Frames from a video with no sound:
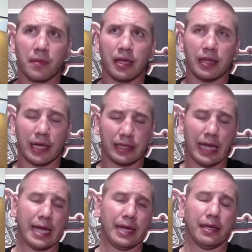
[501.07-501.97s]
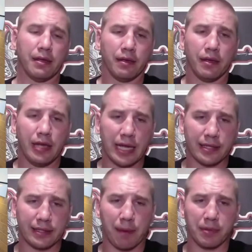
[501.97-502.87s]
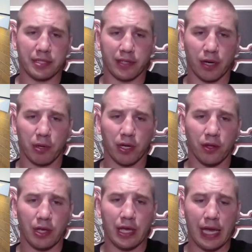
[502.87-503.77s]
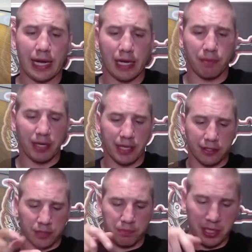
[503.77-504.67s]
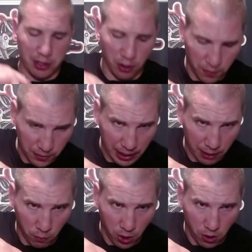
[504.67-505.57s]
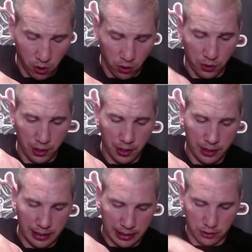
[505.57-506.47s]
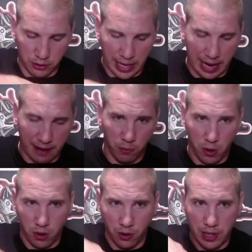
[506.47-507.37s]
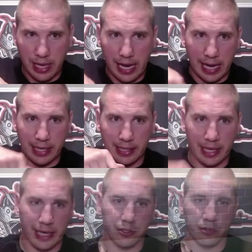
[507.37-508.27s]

landing at the top of the stairwell, and anybody can just peek over that wall, that little half wall, and engage you.